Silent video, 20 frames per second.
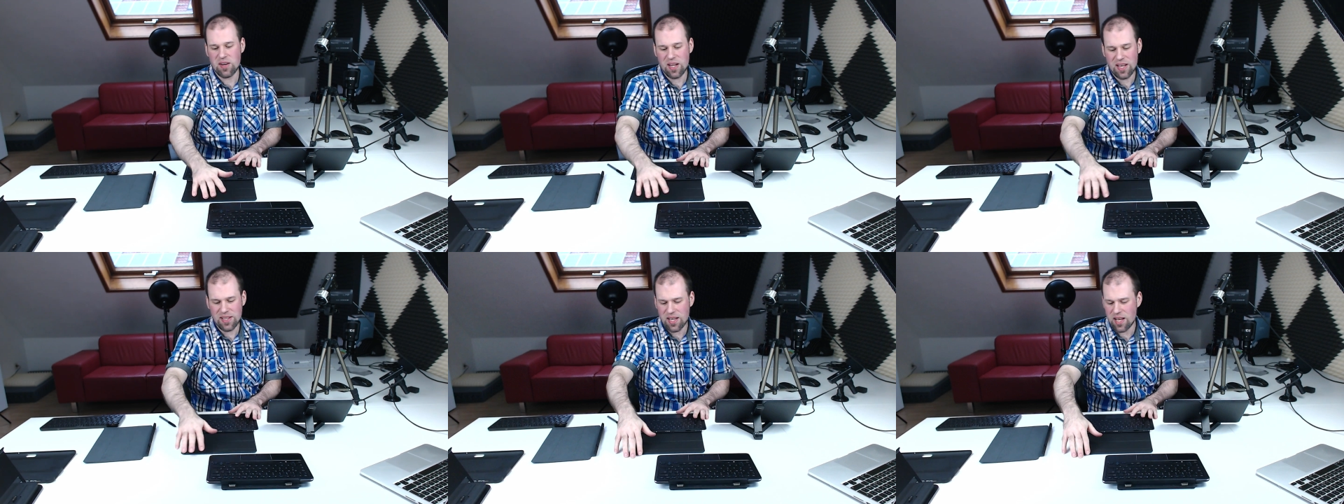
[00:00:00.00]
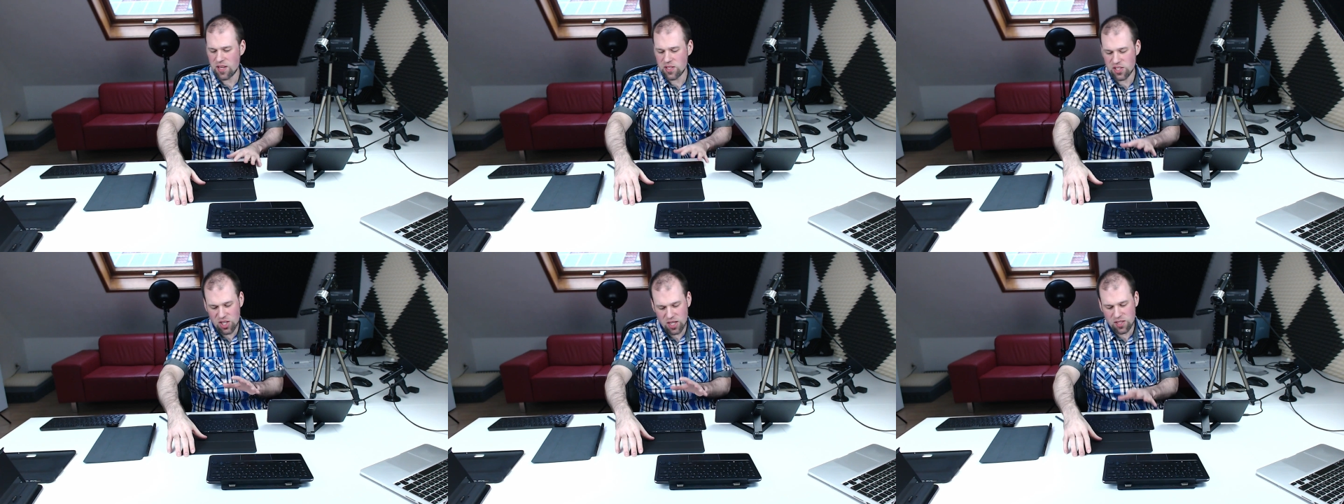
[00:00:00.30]
and
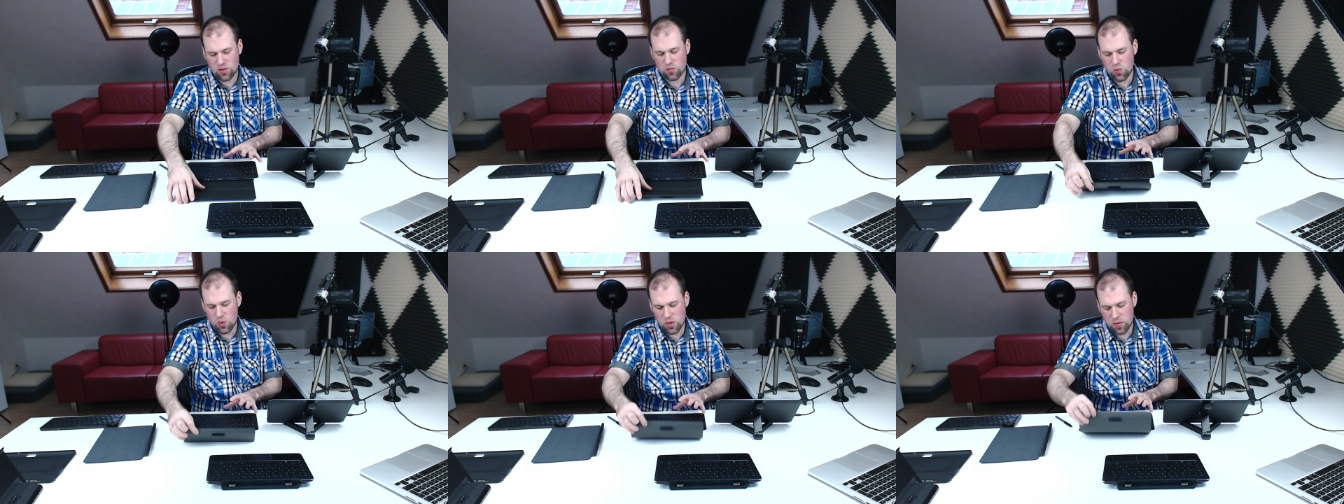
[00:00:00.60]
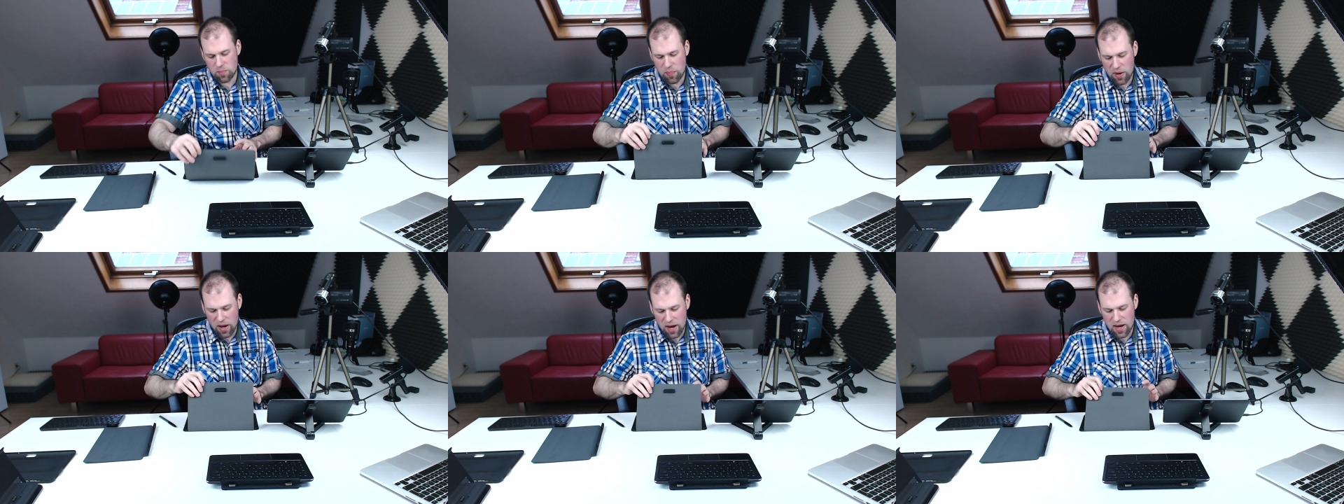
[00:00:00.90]
I just
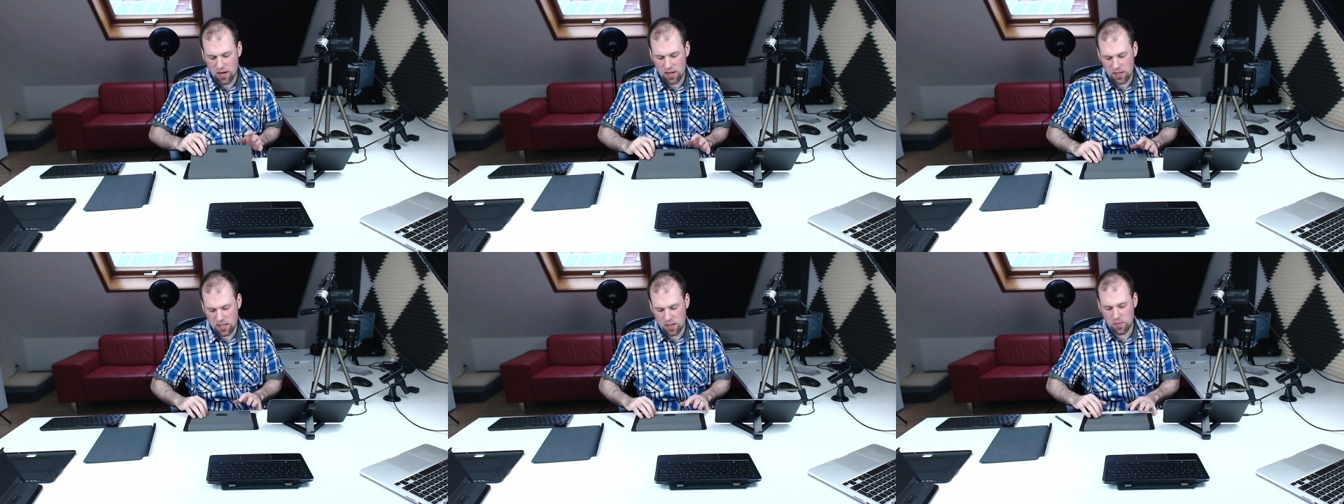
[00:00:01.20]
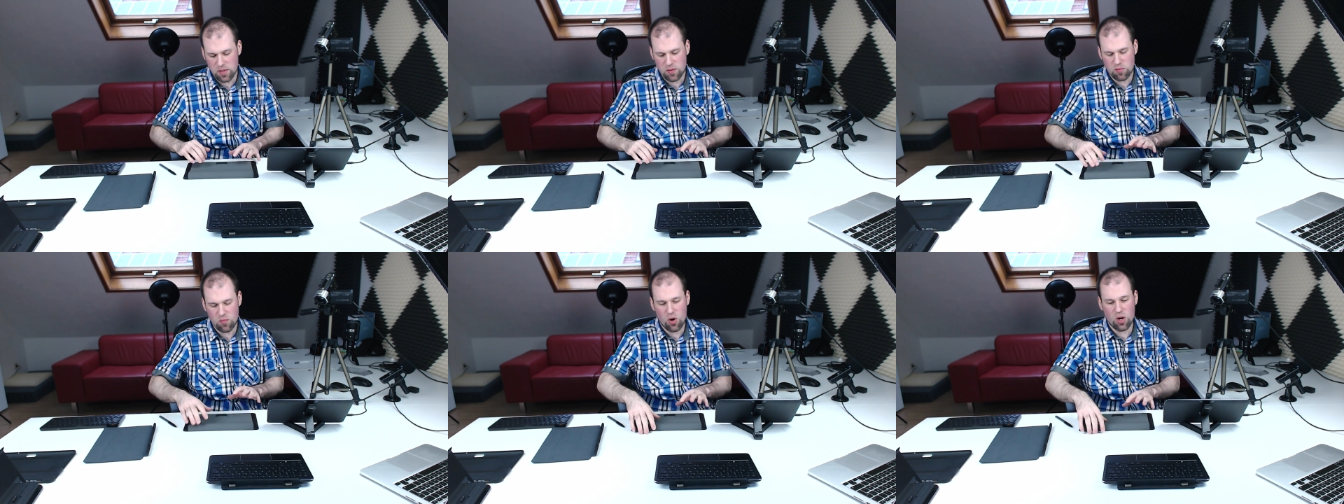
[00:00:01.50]
would pay a little
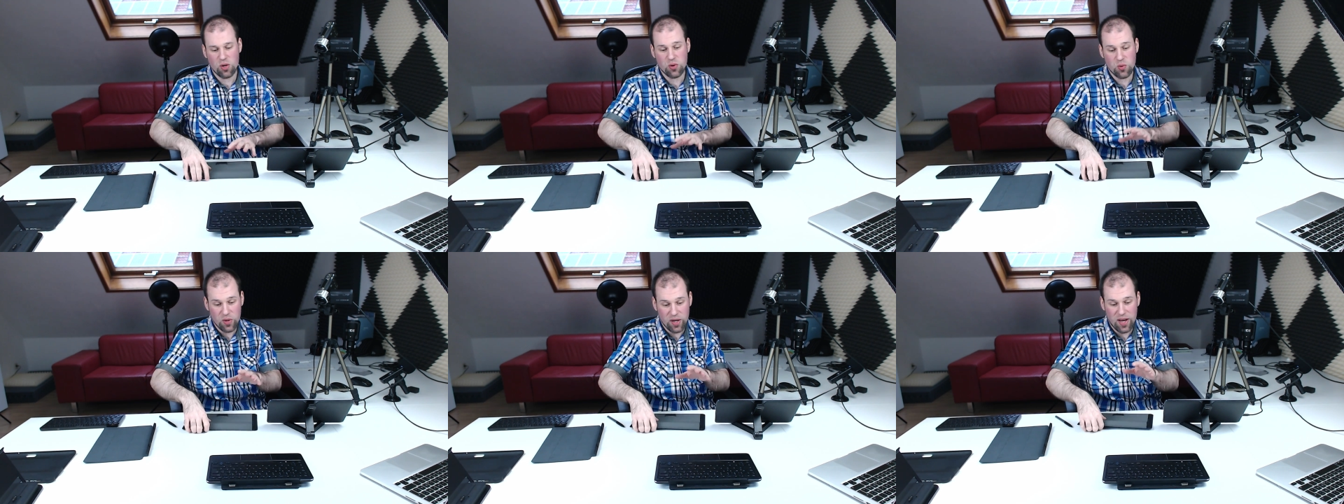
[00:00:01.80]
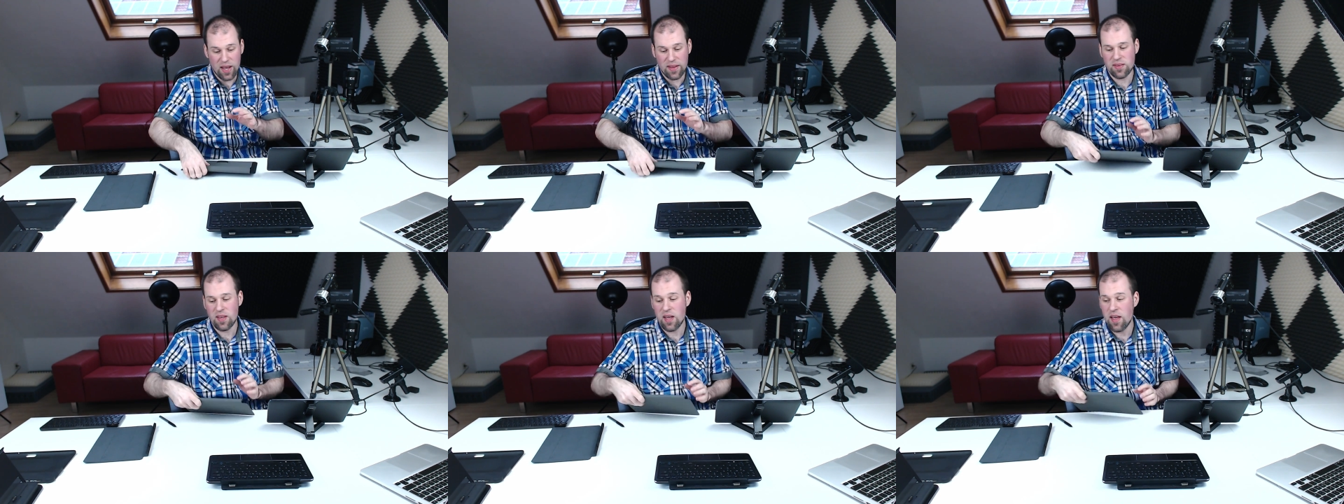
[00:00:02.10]
bit more to
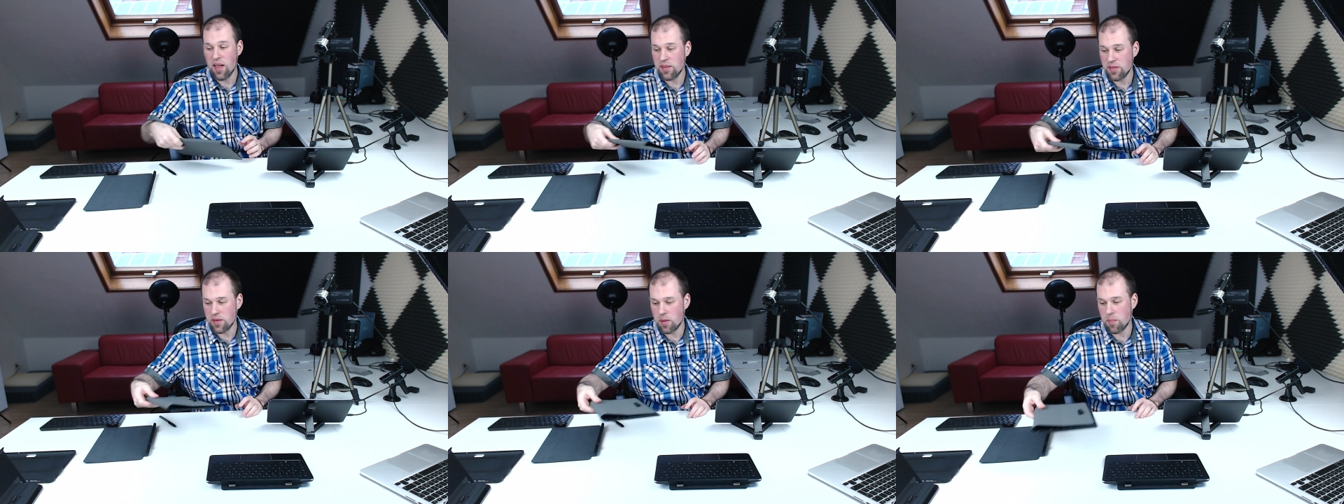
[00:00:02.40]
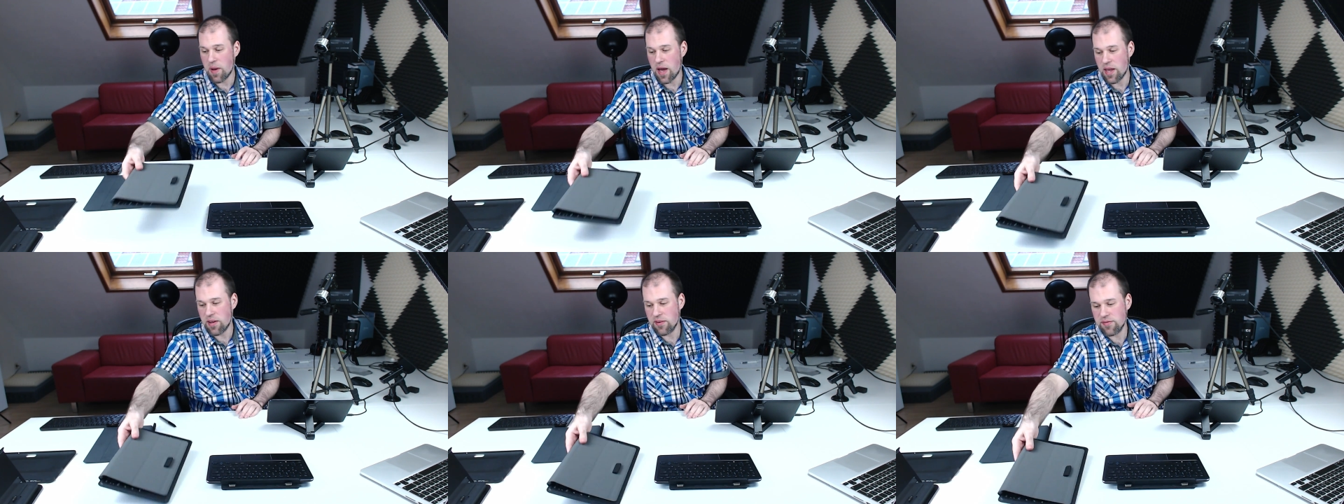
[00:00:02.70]
get the
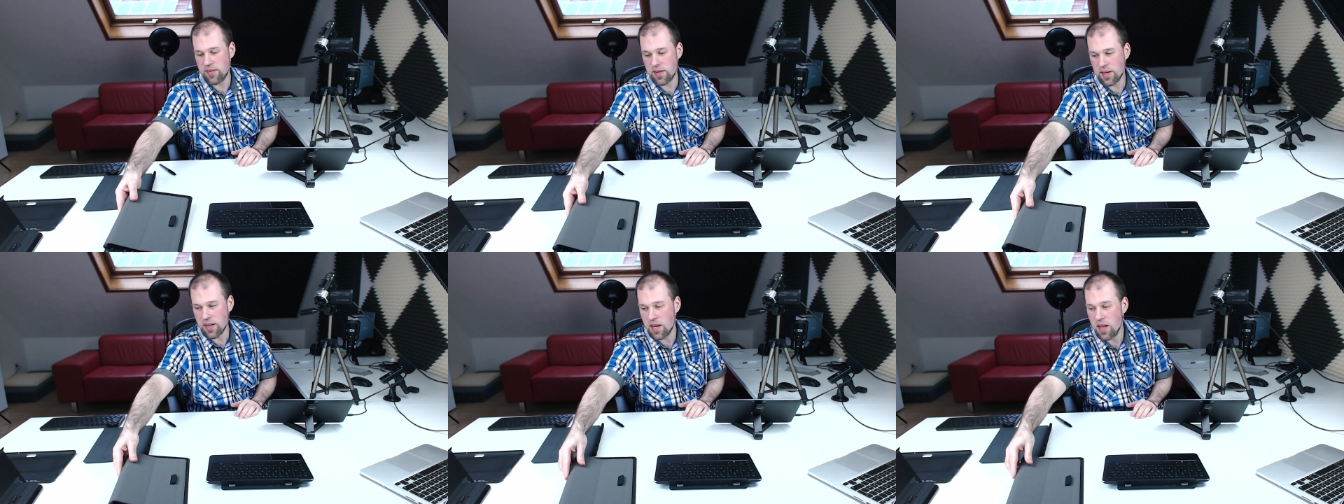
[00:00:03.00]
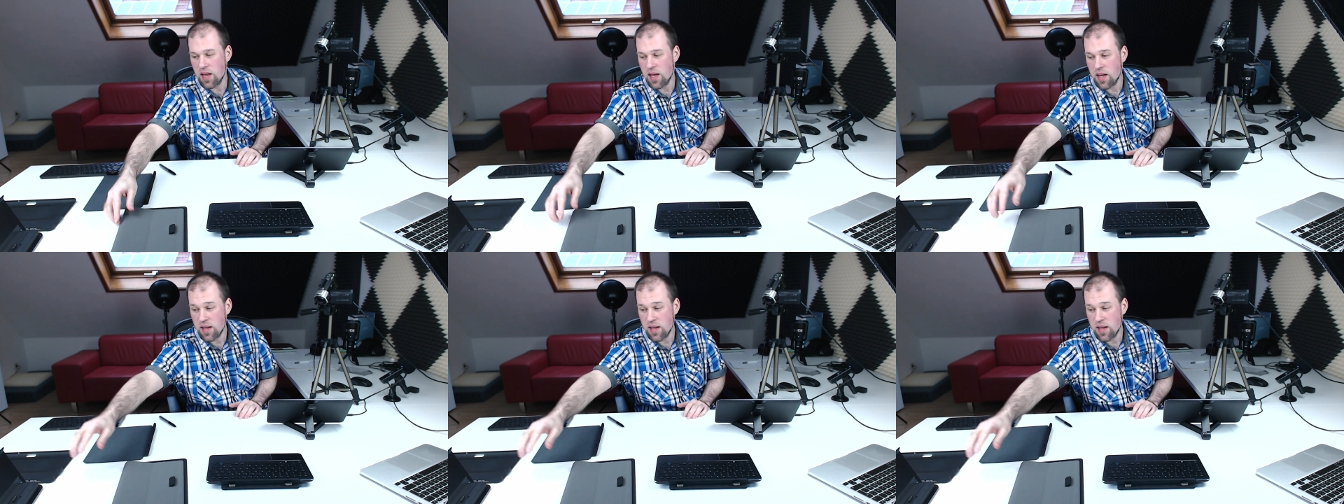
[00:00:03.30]
better thing.